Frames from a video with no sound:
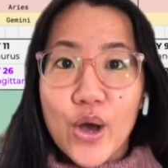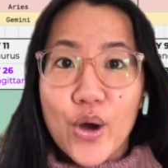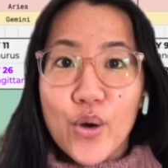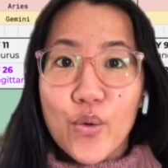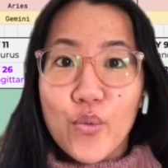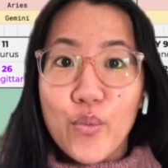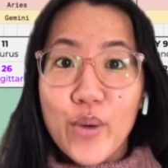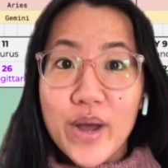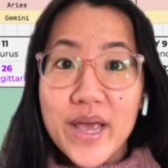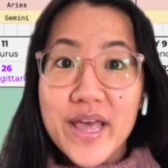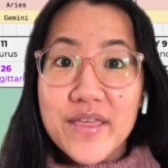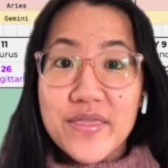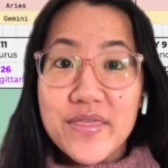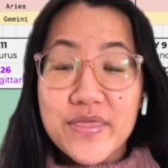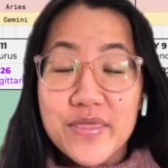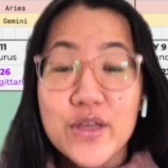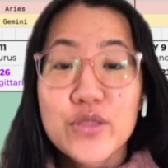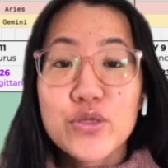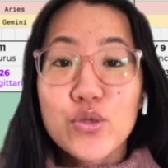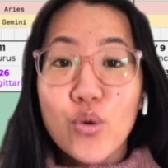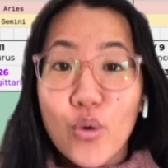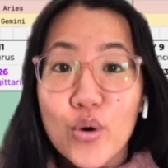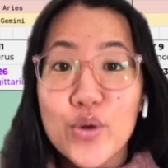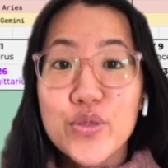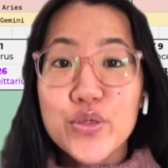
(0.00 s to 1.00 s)
With the
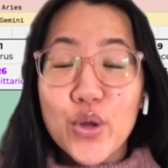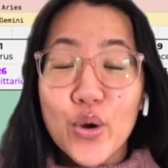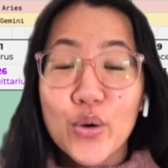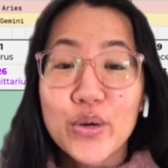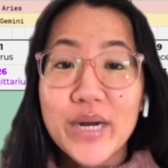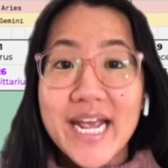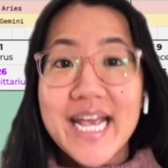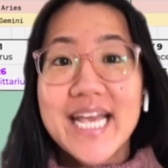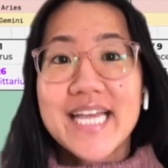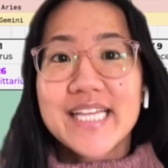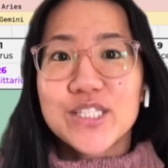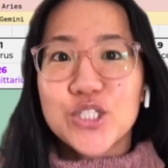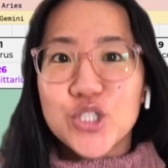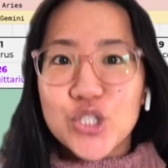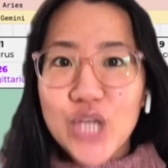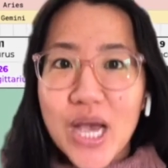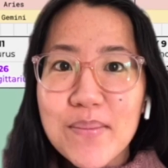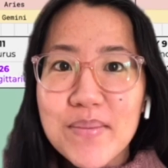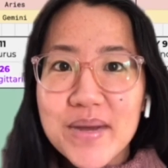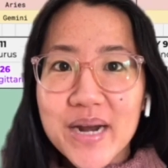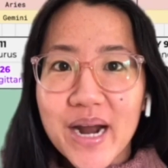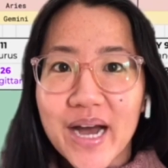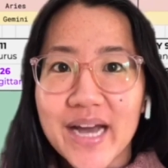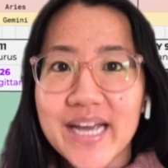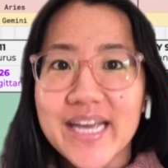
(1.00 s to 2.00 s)
North Node in
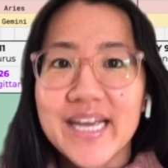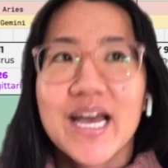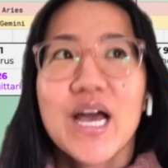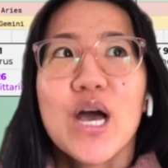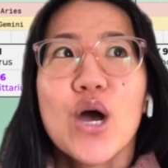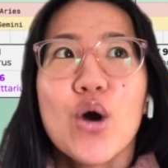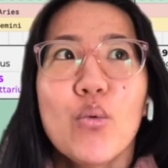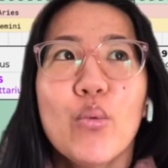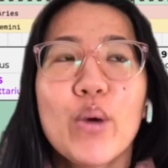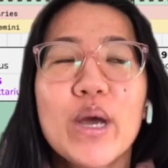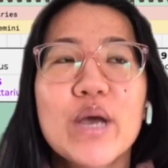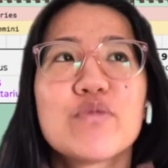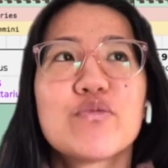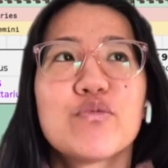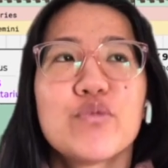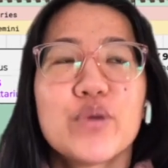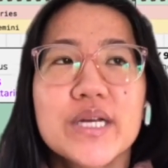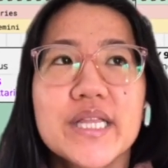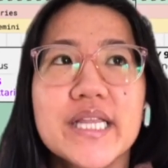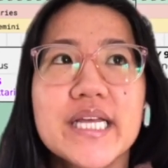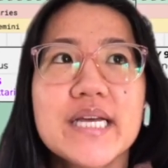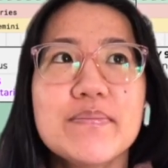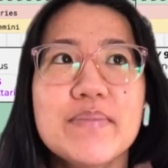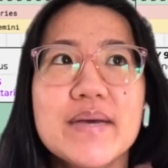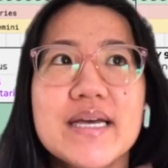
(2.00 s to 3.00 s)
Gemini, we have
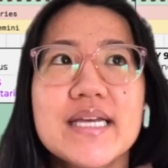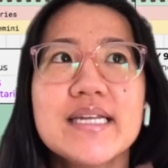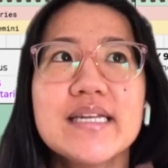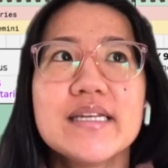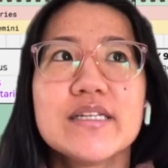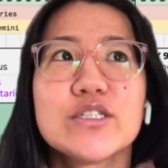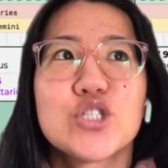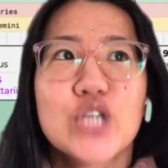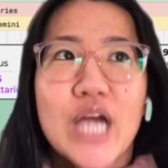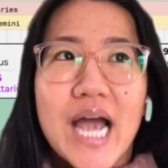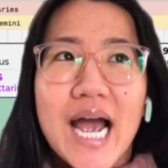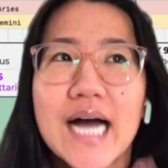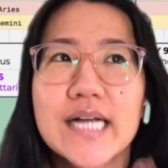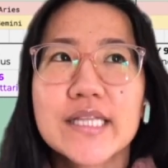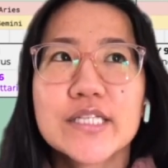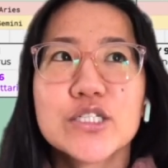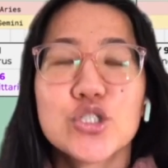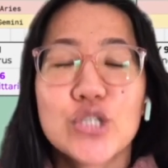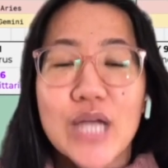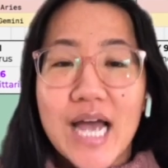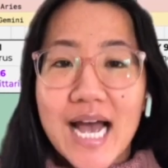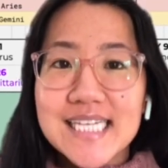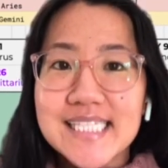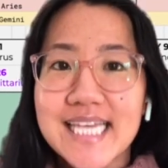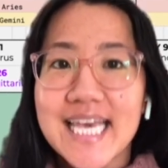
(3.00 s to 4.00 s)
really been challenged
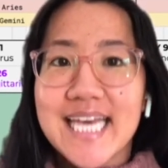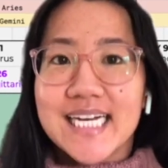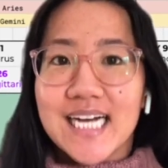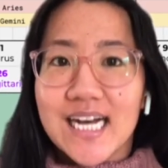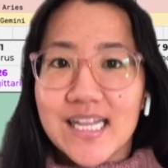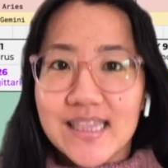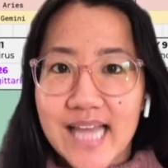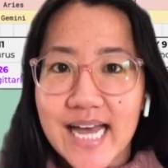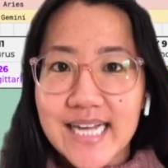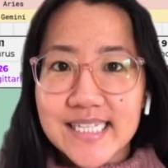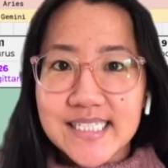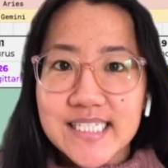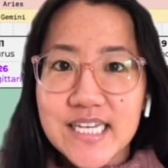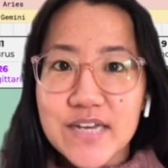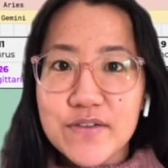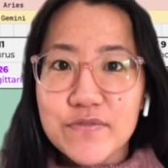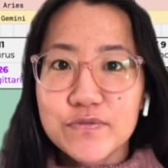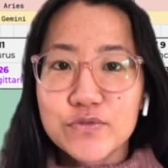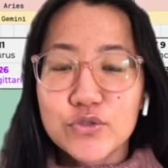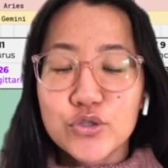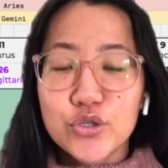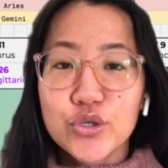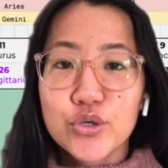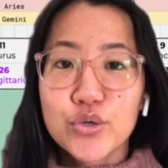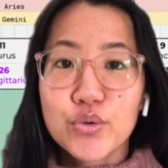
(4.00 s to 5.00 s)
as a collective
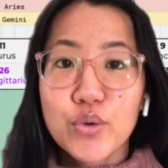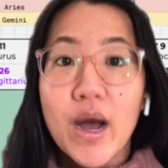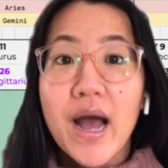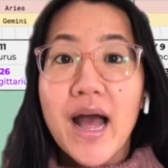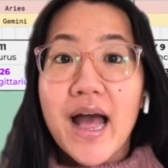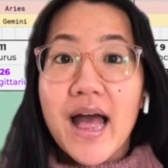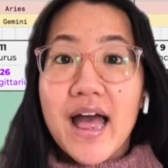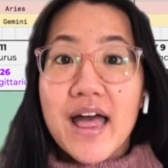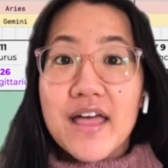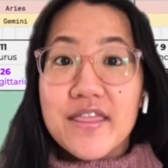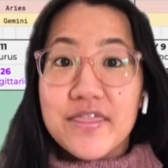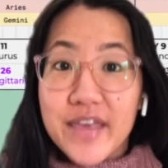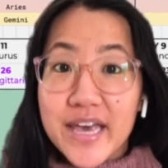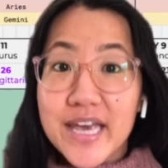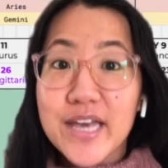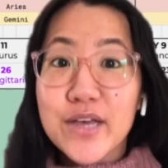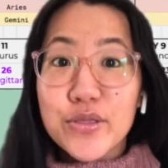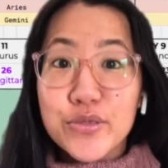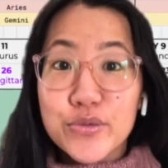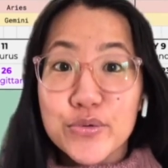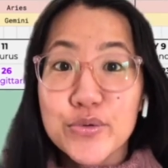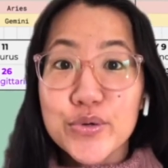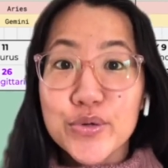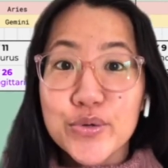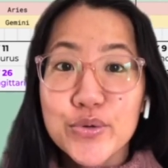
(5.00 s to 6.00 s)
to think
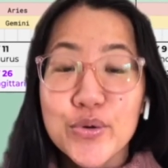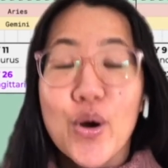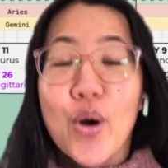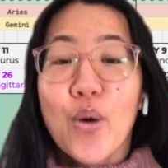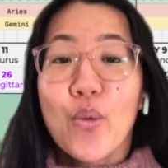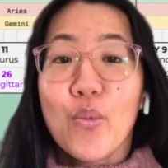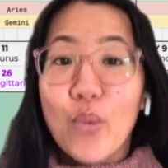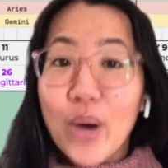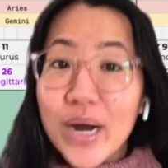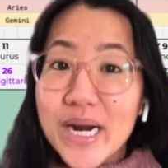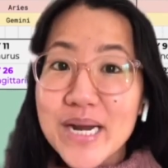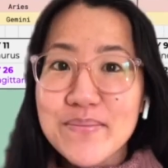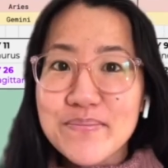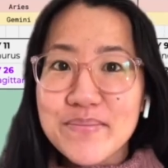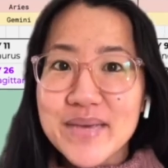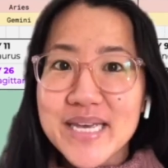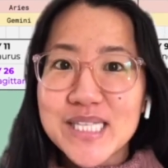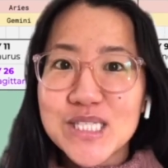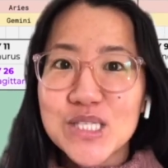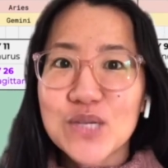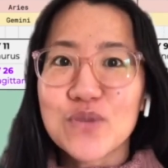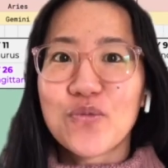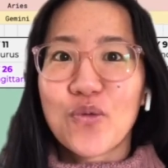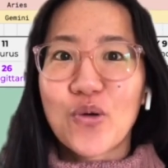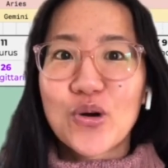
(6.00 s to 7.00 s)
through what it means
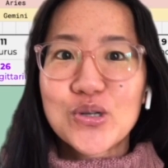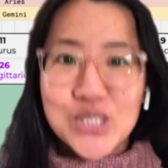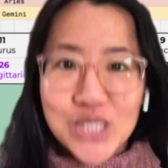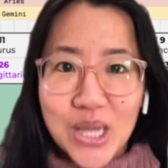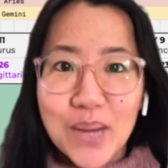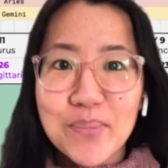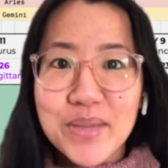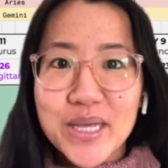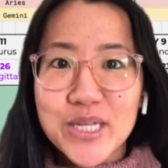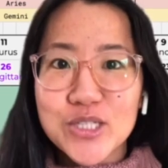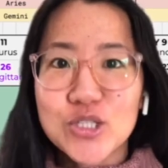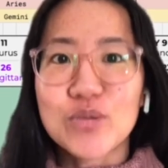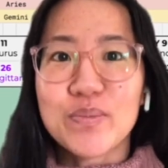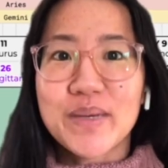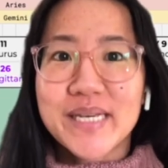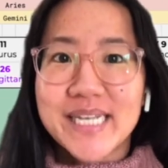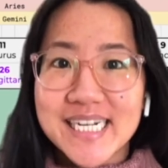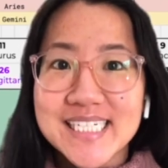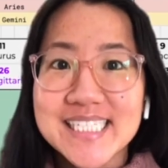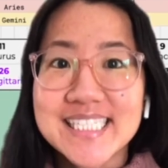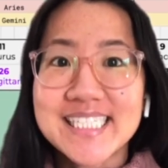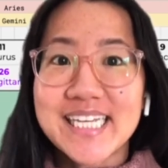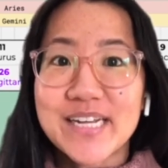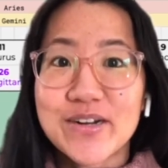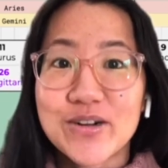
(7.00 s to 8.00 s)
for something to be
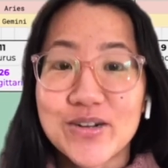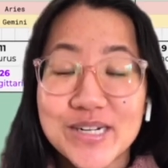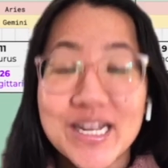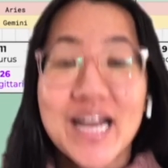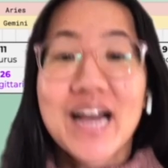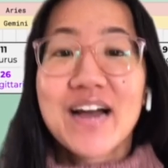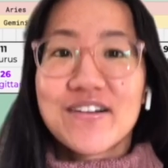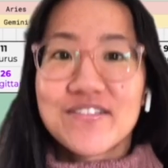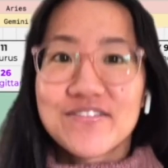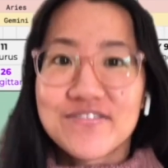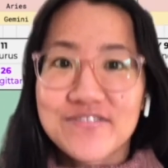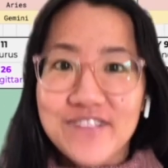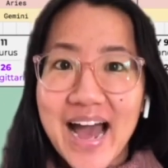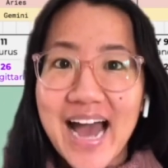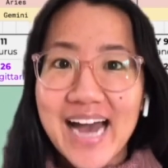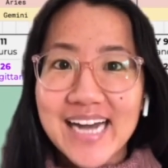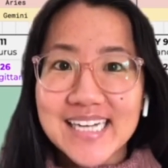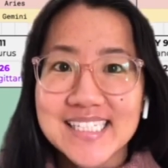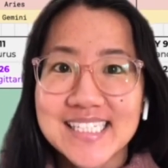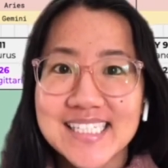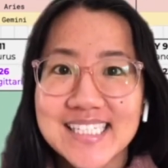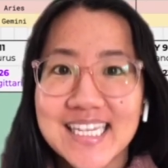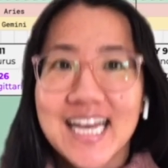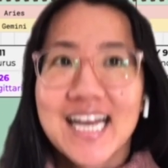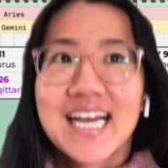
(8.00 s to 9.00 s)
considered facts.